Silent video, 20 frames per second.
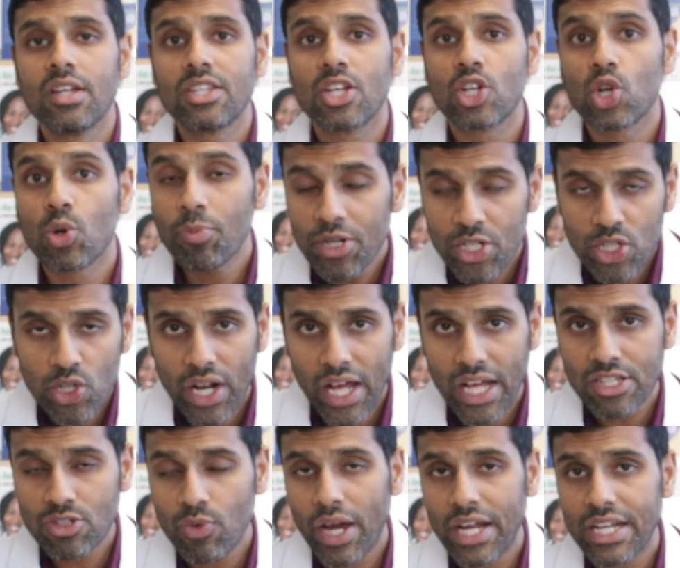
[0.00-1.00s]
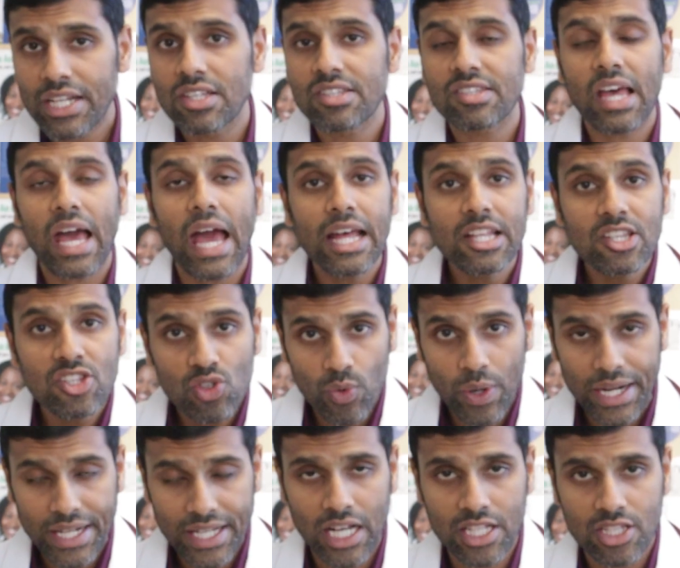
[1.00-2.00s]
The rheumatoid arthritis and
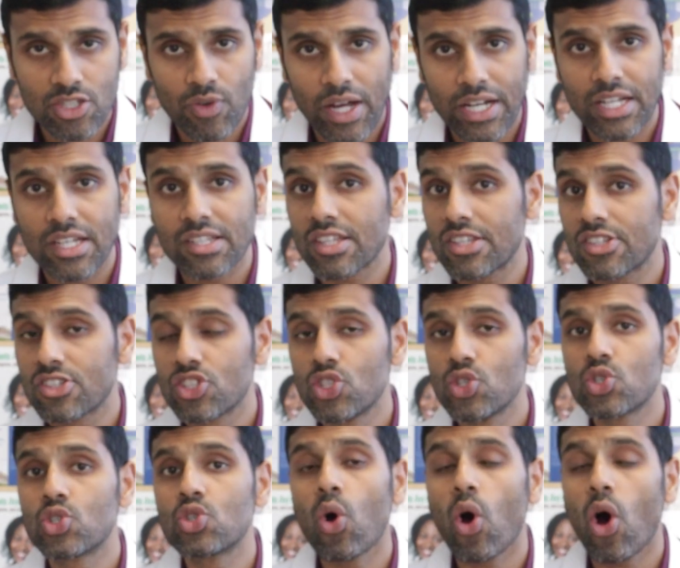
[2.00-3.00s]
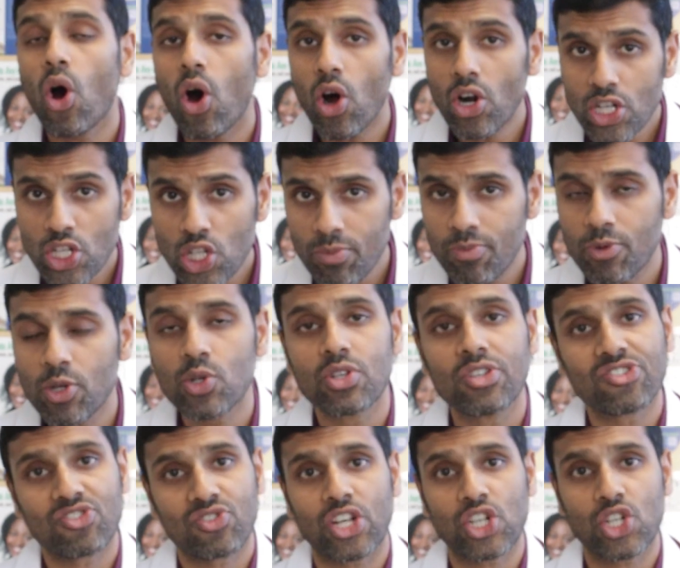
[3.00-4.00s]
psoriatic arthritis is due to autoimmune
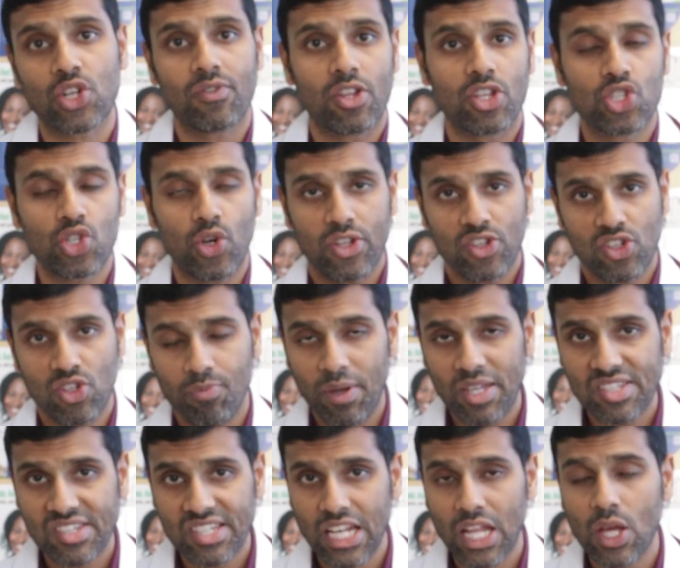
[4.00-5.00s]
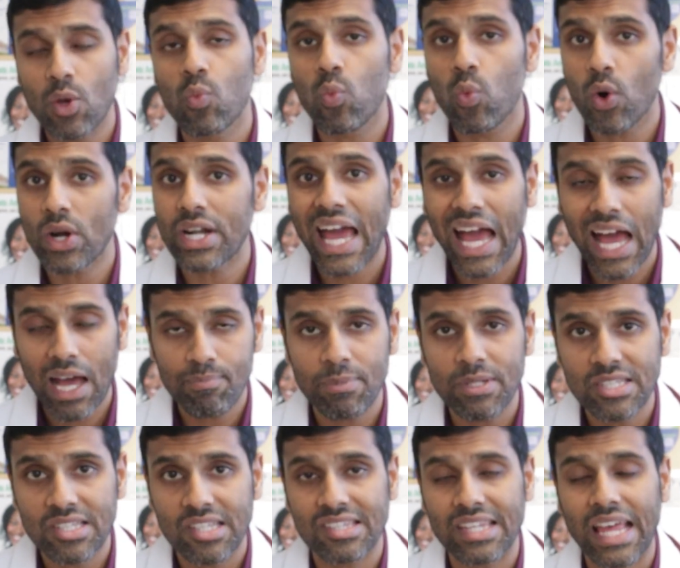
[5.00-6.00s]
destruction of the joint. So basically what
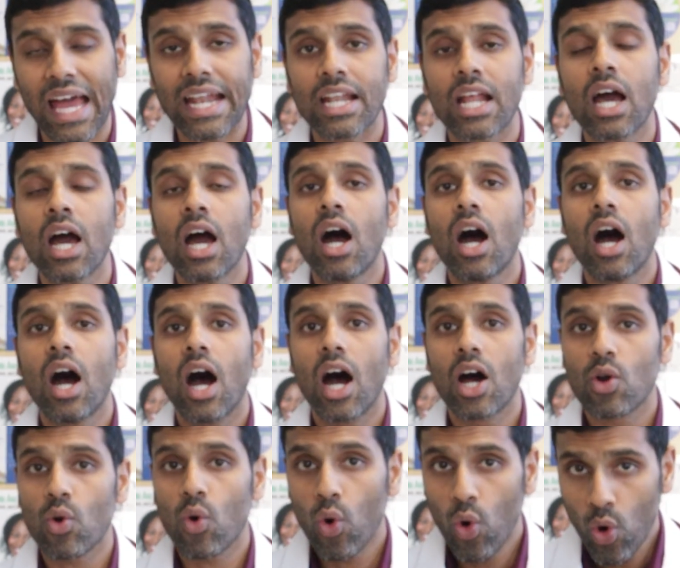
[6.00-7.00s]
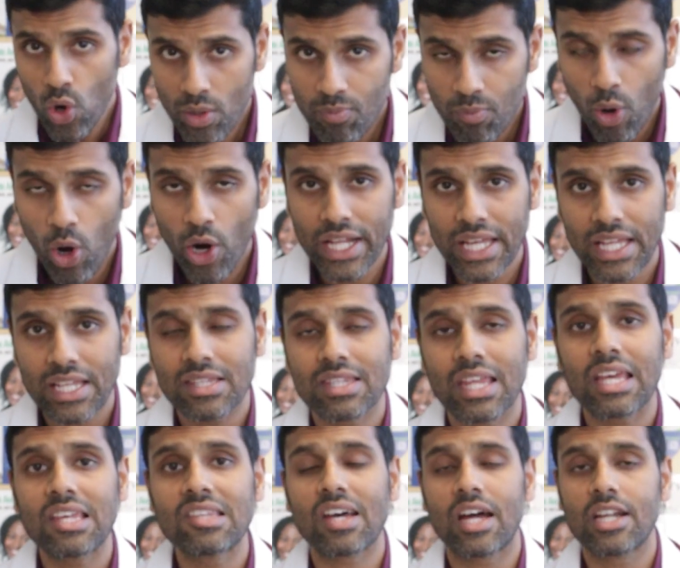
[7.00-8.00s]
happens is that our own body
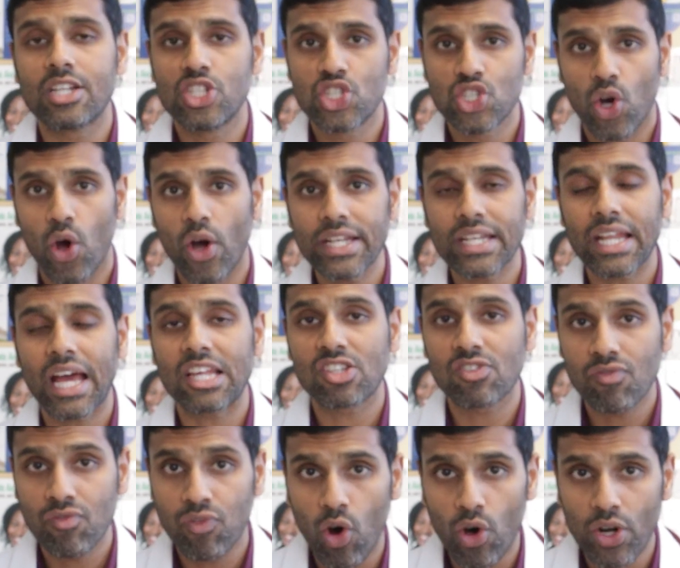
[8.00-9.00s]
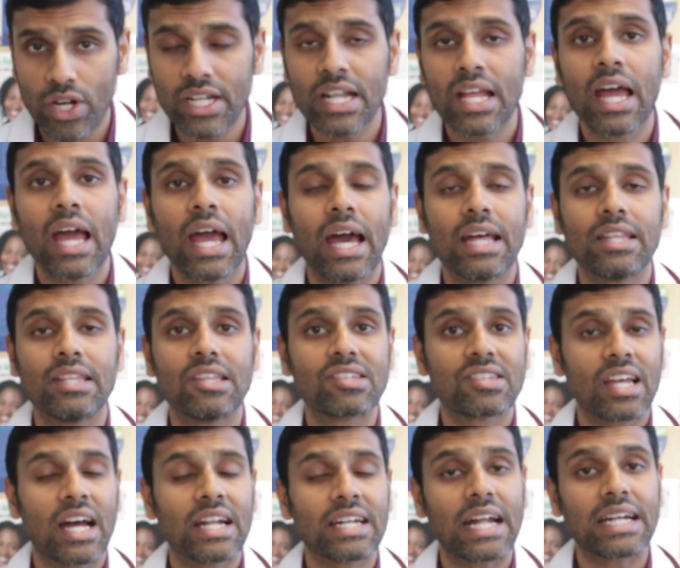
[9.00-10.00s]
thinks our joint as foreign and they
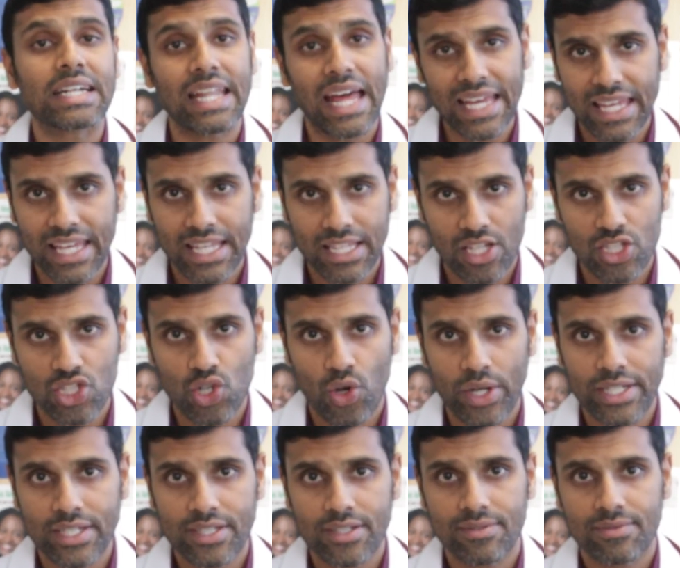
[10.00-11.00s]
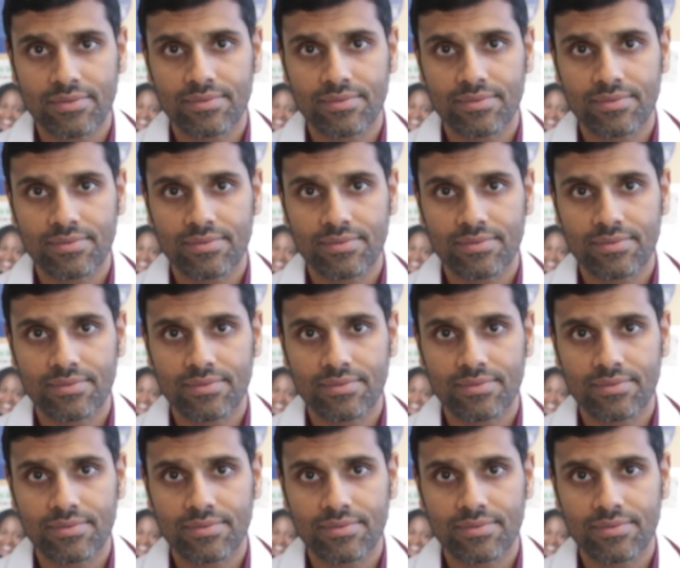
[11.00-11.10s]
start attacking the joint.